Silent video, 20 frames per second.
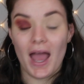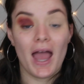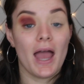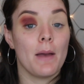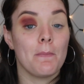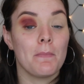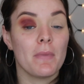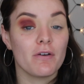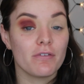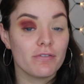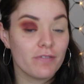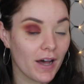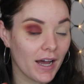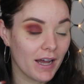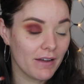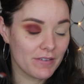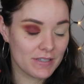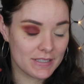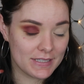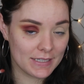
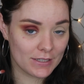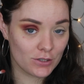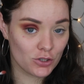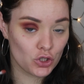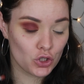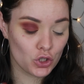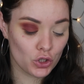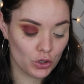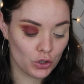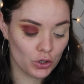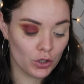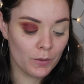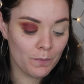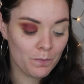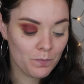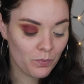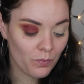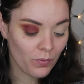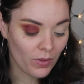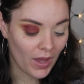
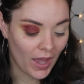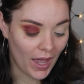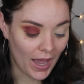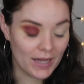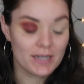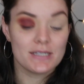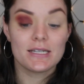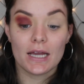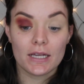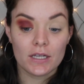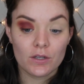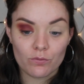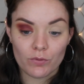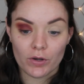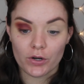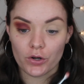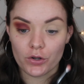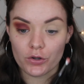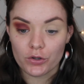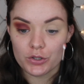M562 and taking
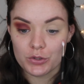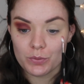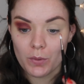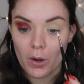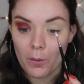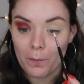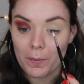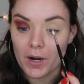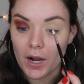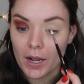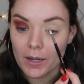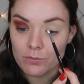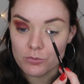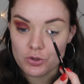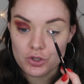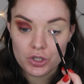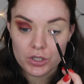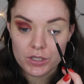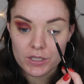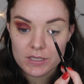red ochre as well, but
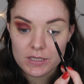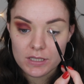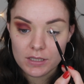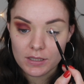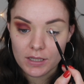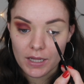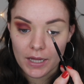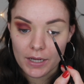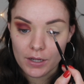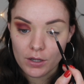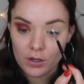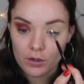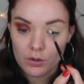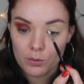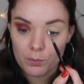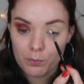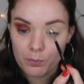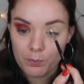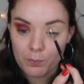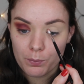I'm just like
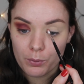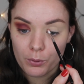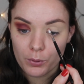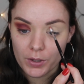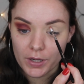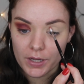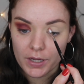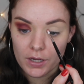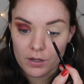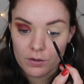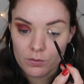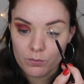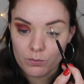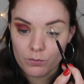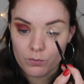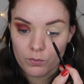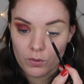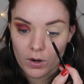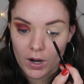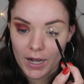putting it
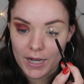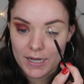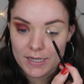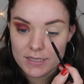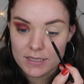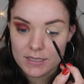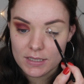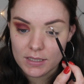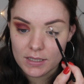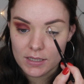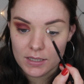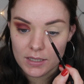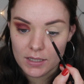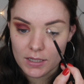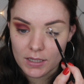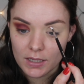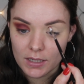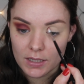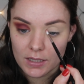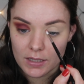right
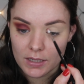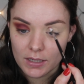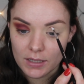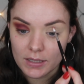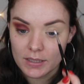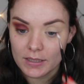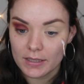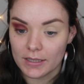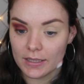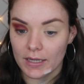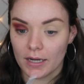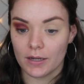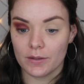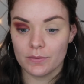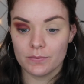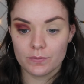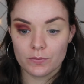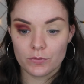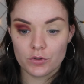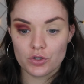in here.
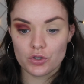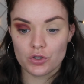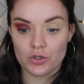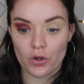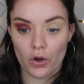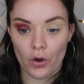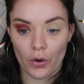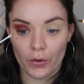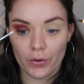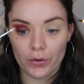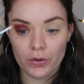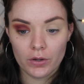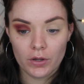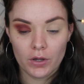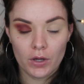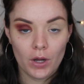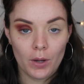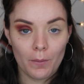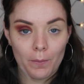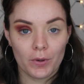So
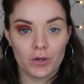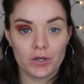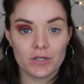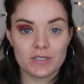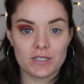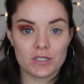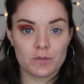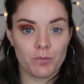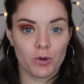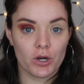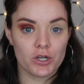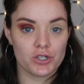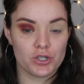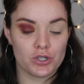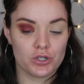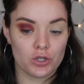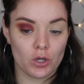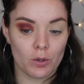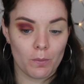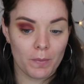because this brush
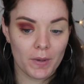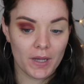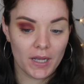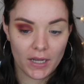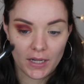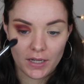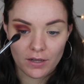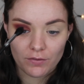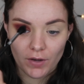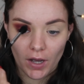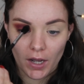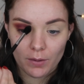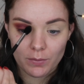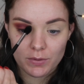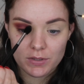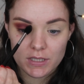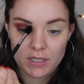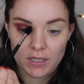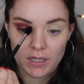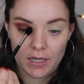is so big, if I
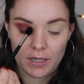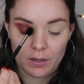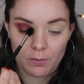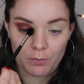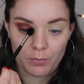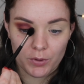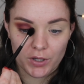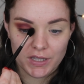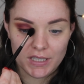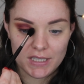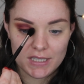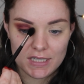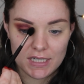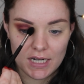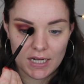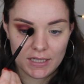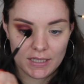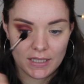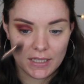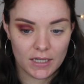was to like bring this
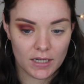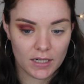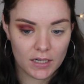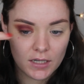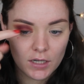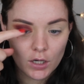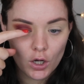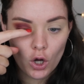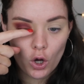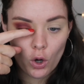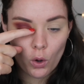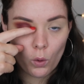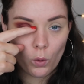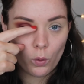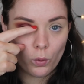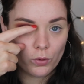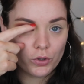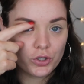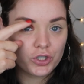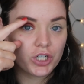down here,
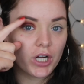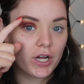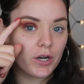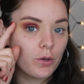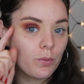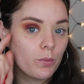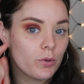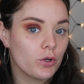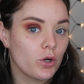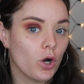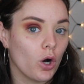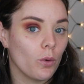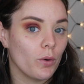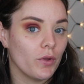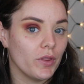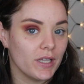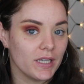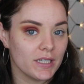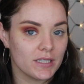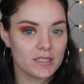all the shadow would go
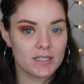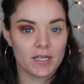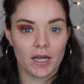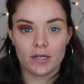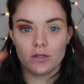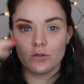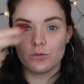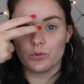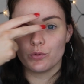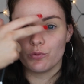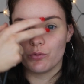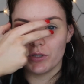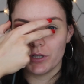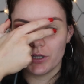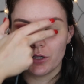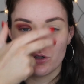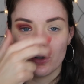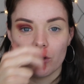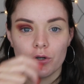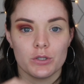on the inside. It would
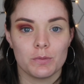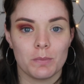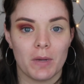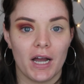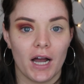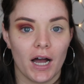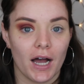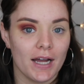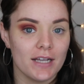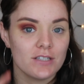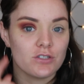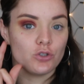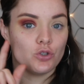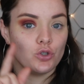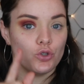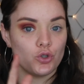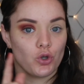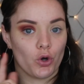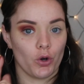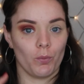really close my eyes,
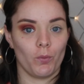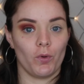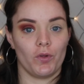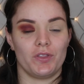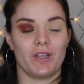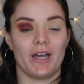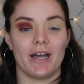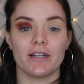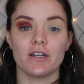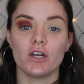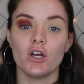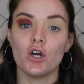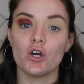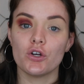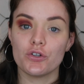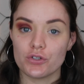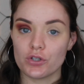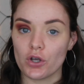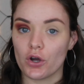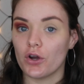and you don't want that.
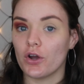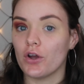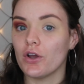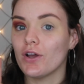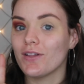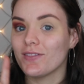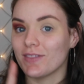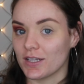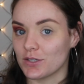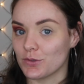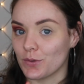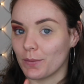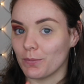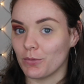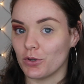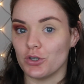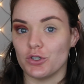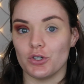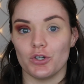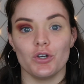So that's what
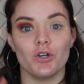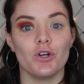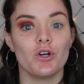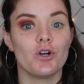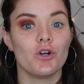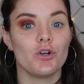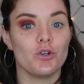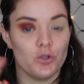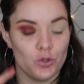I'm gonna do.